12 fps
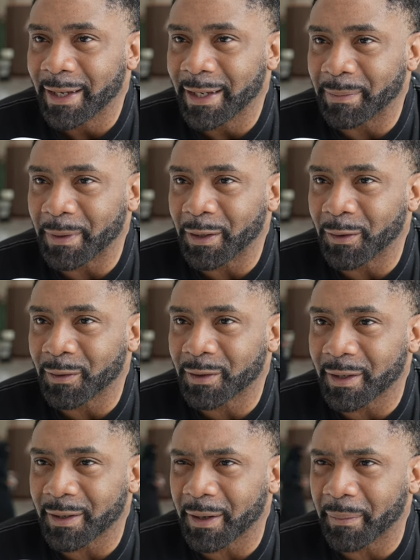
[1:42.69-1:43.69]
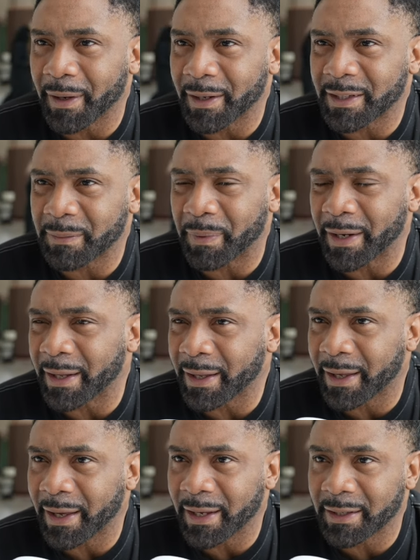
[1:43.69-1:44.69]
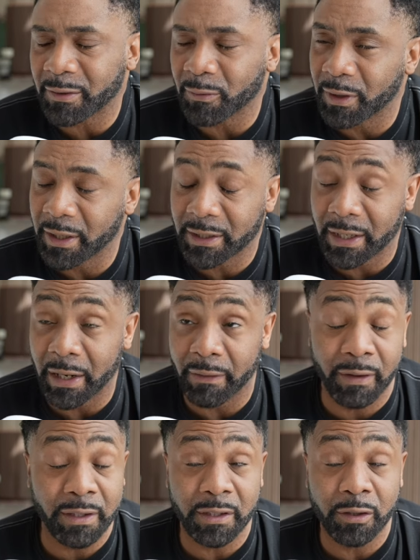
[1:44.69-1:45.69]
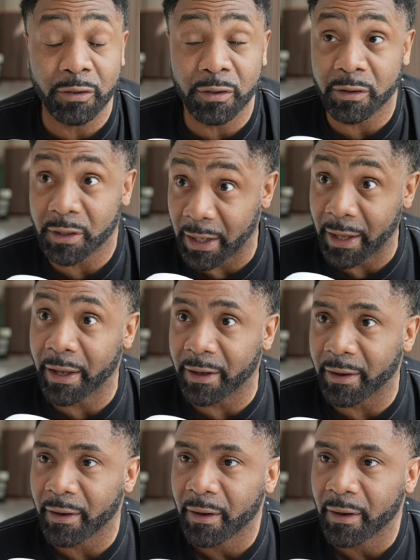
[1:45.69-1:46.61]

He's been used to, you know I mean, spinning kicks, all of these kind of things he's used to, to the head.